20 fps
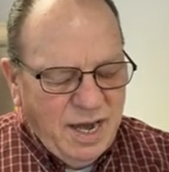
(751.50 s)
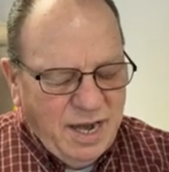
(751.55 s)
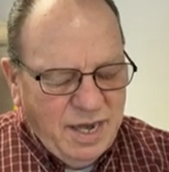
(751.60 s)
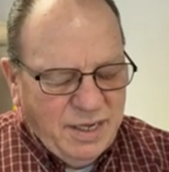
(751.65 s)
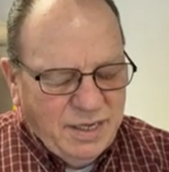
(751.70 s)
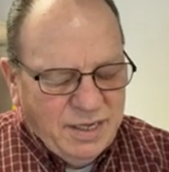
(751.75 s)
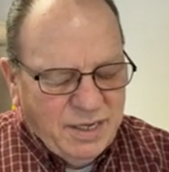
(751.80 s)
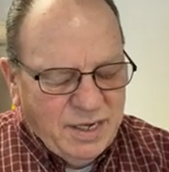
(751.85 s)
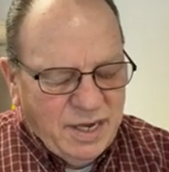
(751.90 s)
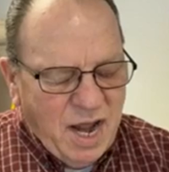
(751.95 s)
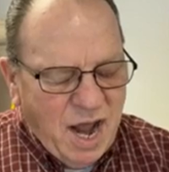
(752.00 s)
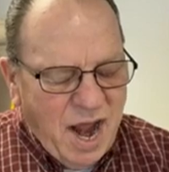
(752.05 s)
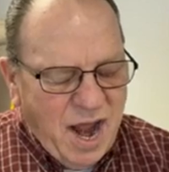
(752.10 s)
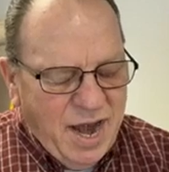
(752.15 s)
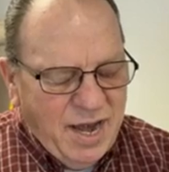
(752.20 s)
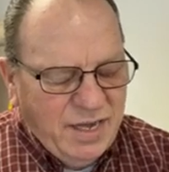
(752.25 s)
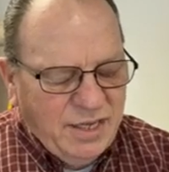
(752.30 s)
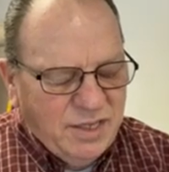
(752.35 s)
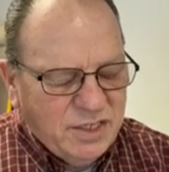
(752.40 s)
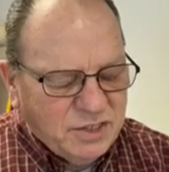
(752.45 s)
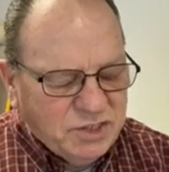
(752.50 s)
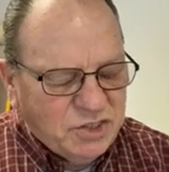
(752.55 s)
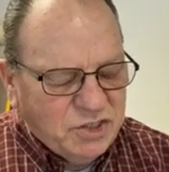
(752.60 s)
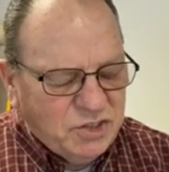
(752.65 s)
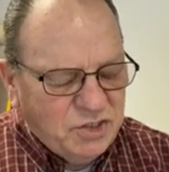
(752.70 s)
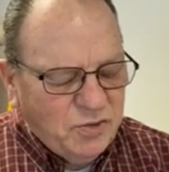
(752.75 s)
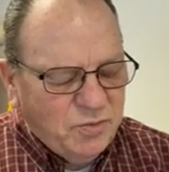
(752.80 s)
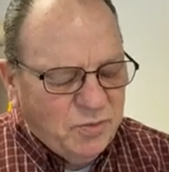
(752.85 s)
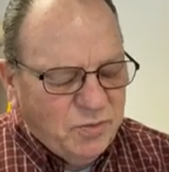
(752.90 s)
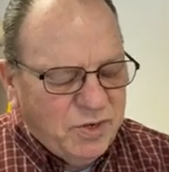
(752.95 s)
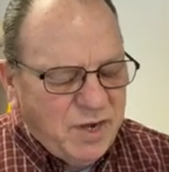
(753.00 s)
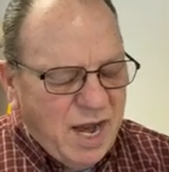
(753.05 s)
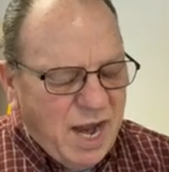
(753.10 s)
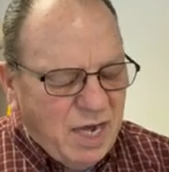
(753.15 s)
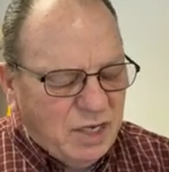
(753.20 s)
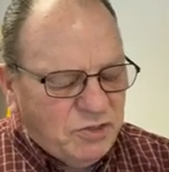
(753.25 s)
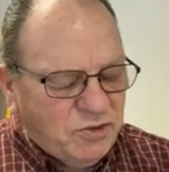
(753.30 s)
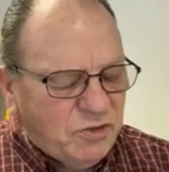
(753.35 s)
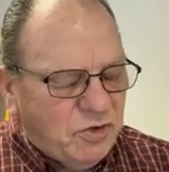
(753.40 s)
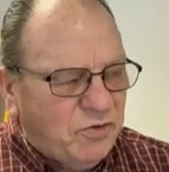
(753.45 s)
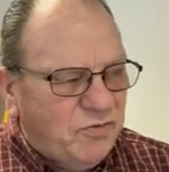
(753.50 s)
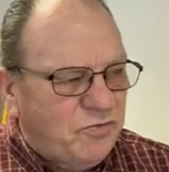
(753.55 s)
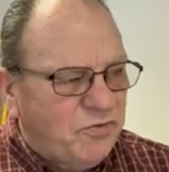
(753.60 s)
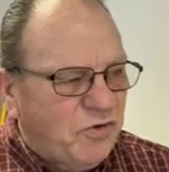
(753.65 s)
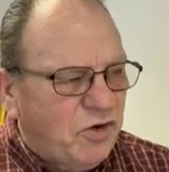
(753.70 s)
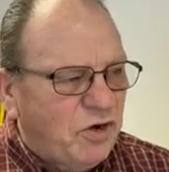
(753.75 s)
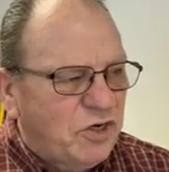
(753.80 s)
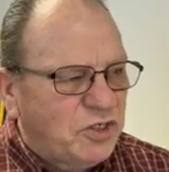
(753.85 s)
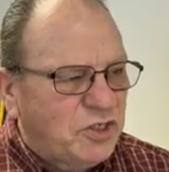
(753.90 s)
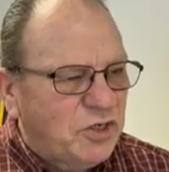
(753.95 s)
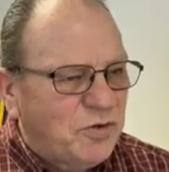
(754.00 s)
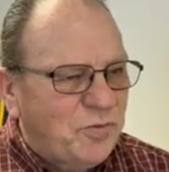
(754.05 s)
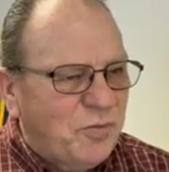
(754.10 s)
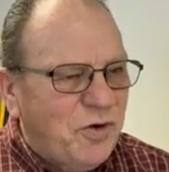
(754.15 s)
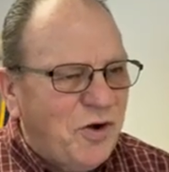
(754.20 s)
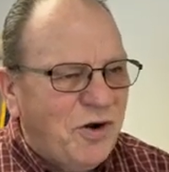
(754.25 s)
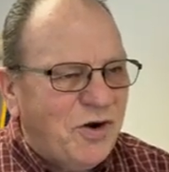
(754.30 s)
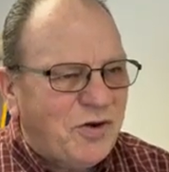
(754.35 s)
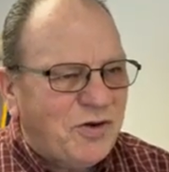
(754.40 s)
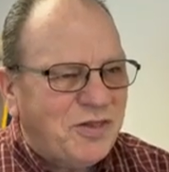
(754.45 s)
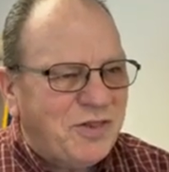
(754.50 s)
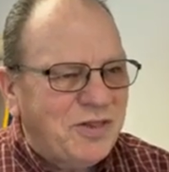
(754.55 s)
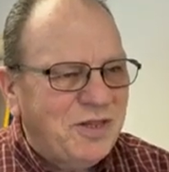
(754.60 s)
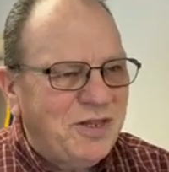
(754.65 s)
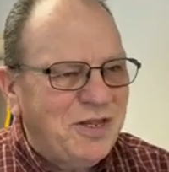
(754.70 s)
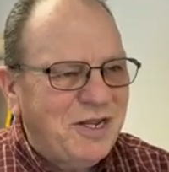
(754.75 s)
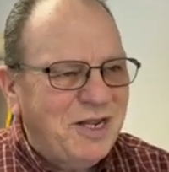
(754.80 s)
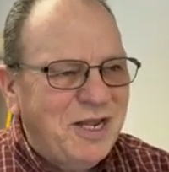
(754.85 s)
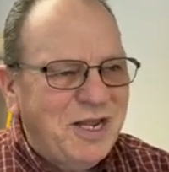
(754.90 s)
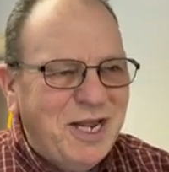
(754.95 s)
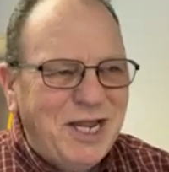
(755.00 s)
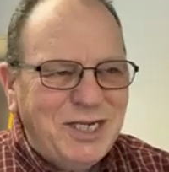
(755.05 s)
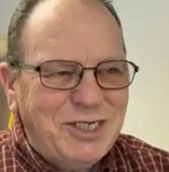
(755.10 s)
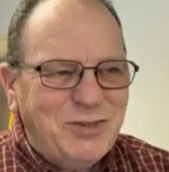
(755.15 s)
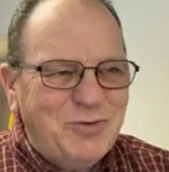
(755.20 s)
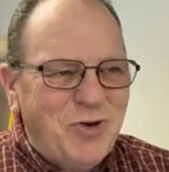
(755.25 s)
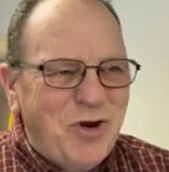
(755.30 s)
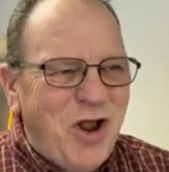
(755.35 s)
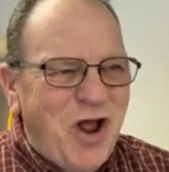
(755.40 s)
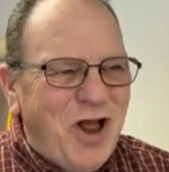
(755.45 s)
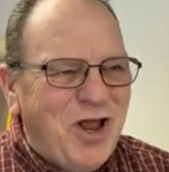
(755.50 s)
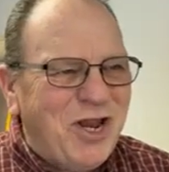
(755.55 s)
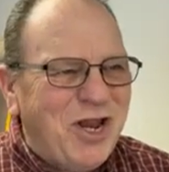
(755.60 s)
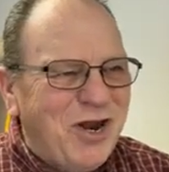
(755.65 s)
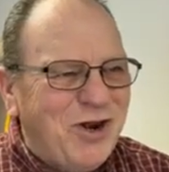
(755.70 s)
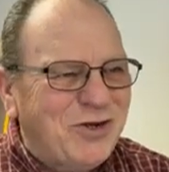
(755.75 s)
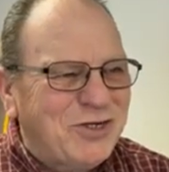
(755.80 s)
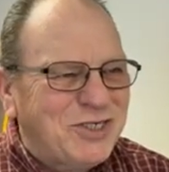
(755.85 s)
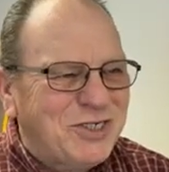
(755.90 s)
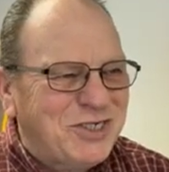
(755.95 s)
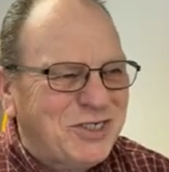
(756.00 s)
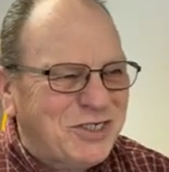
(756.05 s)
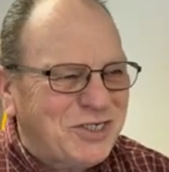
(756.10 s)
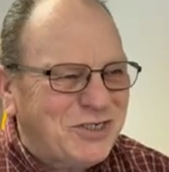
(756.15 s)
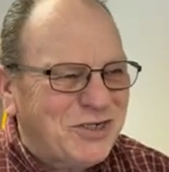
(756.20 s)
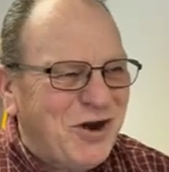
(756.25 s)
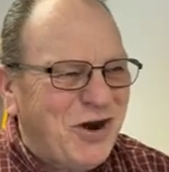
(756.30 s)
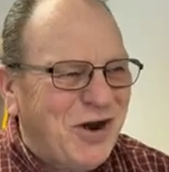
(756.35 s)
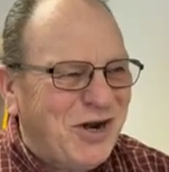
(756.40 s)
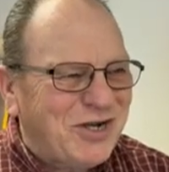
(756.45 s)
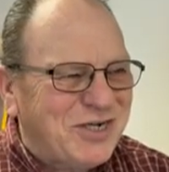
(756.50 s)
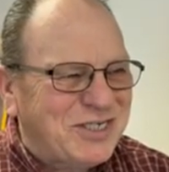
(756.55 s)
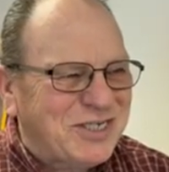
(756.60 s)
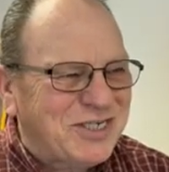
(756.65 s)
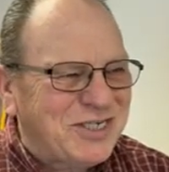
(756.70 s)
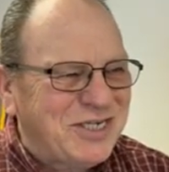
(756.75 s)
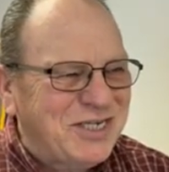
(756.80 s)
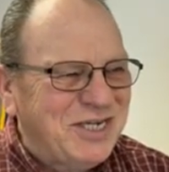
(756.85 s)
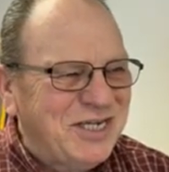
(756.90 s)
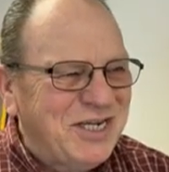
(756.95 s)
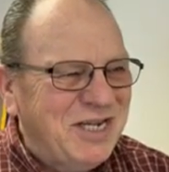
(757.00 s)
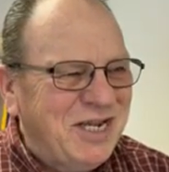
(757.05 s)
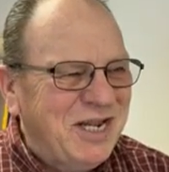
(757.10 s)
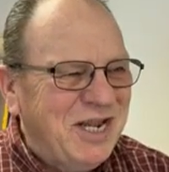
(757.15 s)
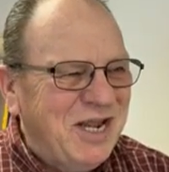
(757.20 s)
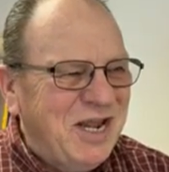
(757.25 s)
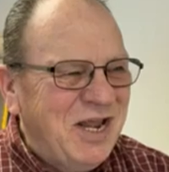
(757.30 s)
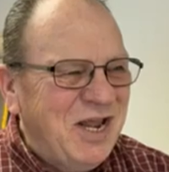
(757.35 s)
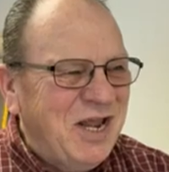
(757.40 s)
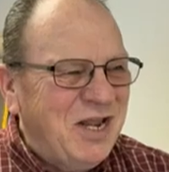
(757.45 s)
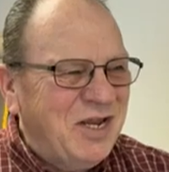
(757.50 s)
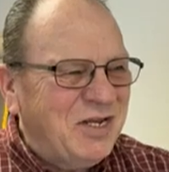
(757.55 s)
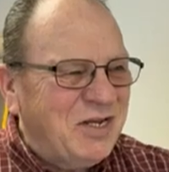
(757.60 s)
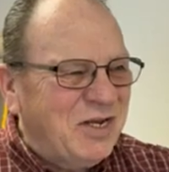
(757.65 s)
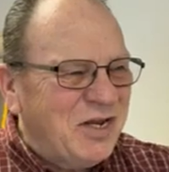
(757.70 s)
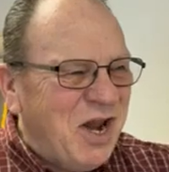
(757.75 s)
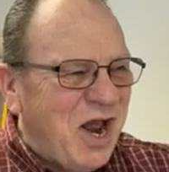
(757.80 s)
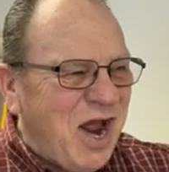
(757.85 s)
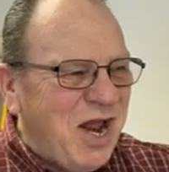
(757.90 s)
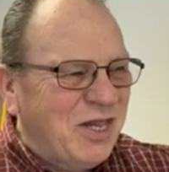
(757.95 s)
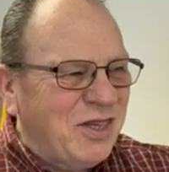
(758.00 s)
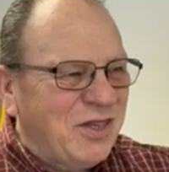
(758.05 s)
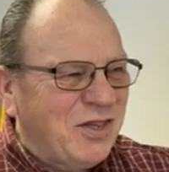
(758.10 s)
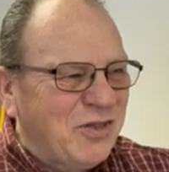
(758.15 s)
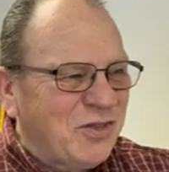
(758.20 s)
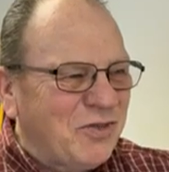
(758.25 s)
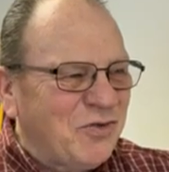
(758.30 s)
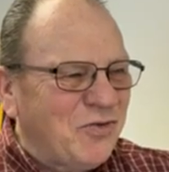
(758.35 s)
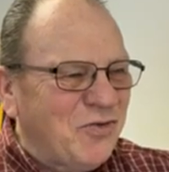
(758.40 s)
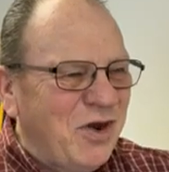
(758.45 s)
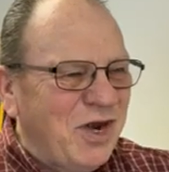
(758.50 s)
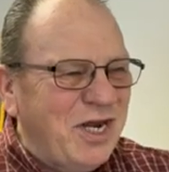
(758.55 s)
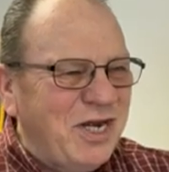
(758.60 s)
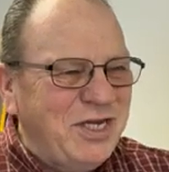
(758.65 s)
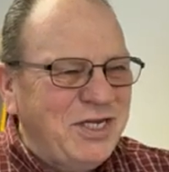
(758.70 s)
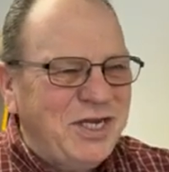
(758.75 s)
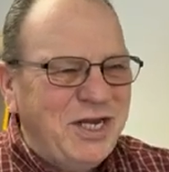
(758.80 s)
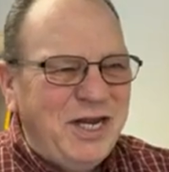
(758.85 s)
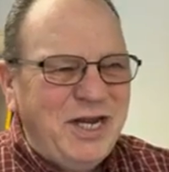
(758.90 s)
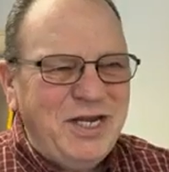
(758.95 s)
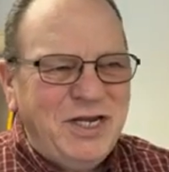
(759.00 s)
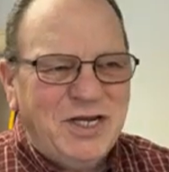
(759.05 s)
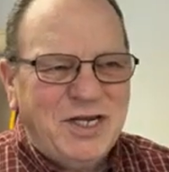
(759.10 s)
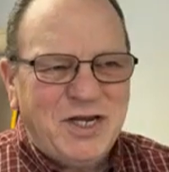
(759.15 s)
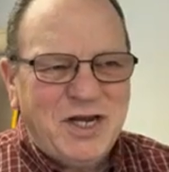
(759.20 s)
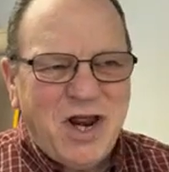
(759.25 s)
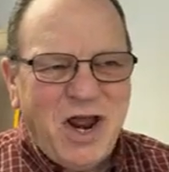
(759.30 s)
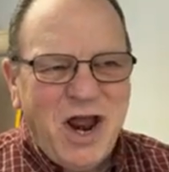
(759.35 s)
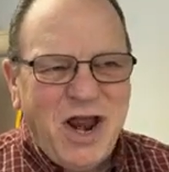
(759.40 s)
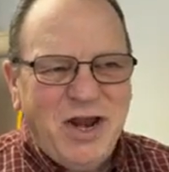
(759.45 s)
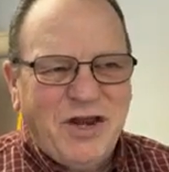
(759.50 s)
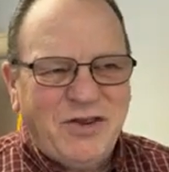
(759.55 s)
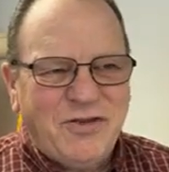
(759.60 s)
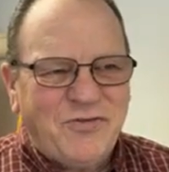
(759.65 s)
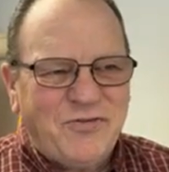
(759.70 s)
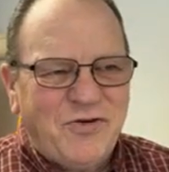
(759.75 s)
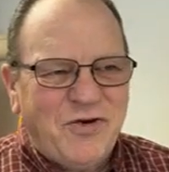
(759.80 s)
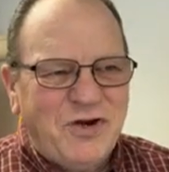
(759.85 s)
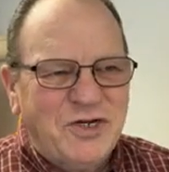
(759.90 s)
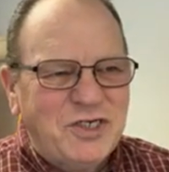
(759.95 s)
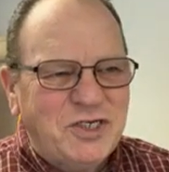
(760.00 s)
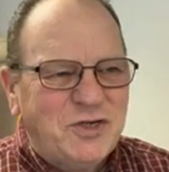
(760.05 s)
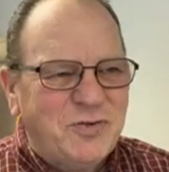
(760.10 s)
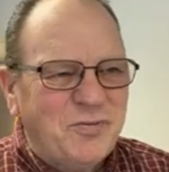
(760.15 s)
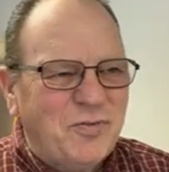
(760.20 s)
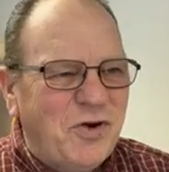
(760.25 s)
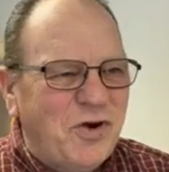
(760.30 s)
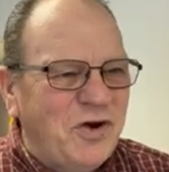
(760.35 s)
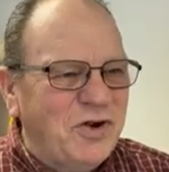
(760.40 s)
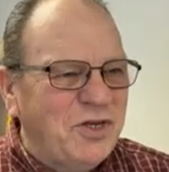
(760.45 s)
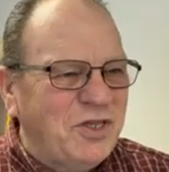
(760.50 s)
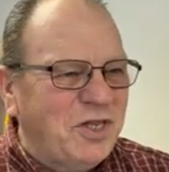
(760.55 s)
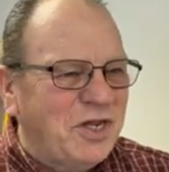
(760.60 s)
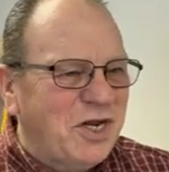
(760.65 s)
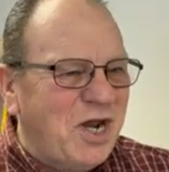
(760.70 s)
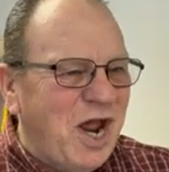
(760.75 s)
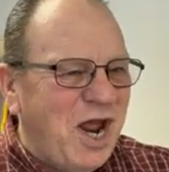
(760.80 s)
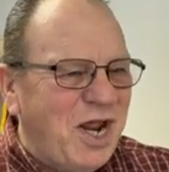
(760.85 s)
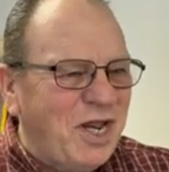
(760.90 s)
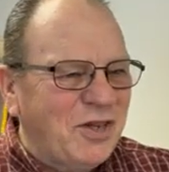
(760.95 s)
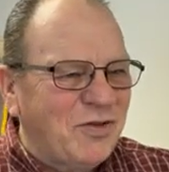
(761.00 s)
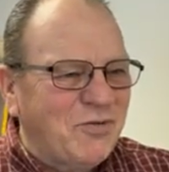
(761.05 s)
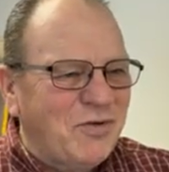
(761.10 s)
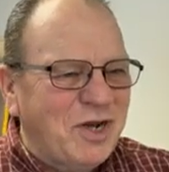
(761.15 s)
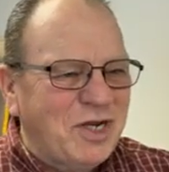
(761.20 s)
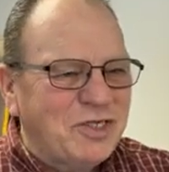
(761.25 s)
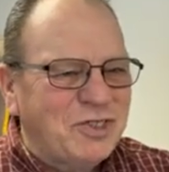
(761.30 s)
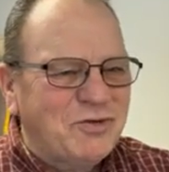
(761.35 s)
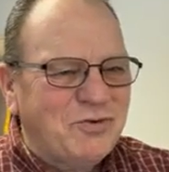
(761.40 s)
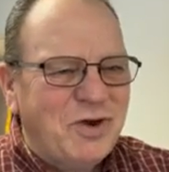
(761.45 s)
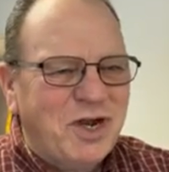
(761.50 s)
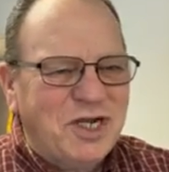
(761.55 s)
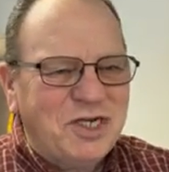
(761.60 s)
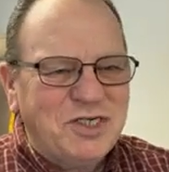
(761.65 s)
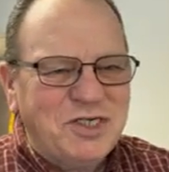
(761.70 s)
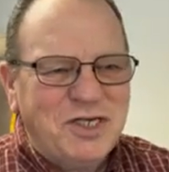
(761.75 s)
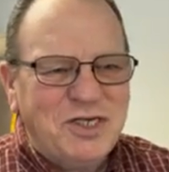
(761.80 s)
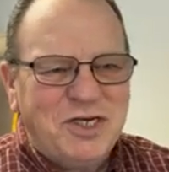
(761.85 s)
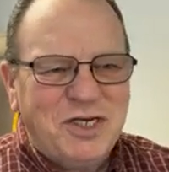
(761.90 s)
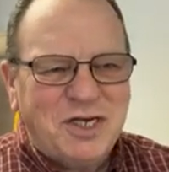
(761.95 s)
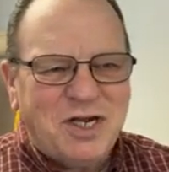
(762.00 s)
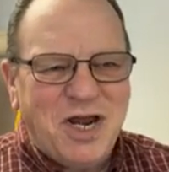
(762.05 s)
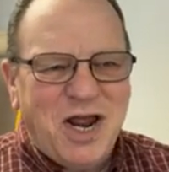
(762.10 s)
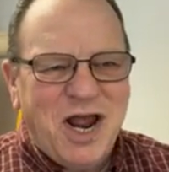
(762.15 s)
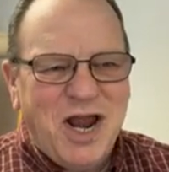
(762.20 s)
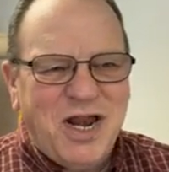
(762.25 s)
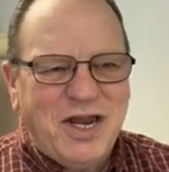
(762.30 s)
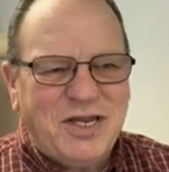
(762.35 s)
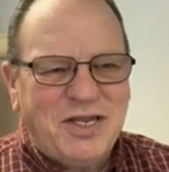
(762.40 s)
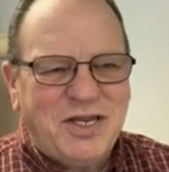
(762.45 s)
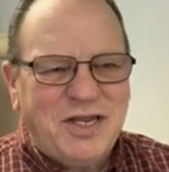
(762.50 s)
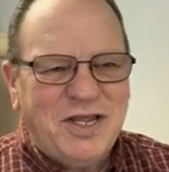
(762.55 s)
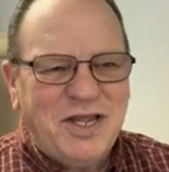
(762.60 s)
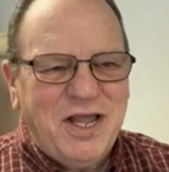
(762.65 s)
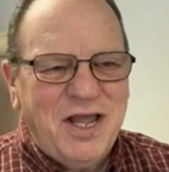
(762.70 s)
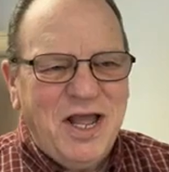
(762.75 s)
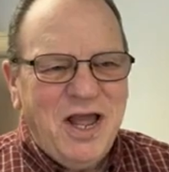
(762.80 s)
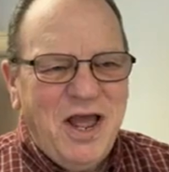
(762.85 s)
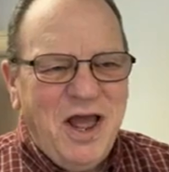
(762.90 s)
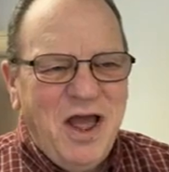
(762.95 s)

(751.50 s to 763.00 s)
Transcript: He denied the supernatural virgin birth. That's where all heresy starts. Denying the Trinity, denying the virgin birth, denying the resurrection, denying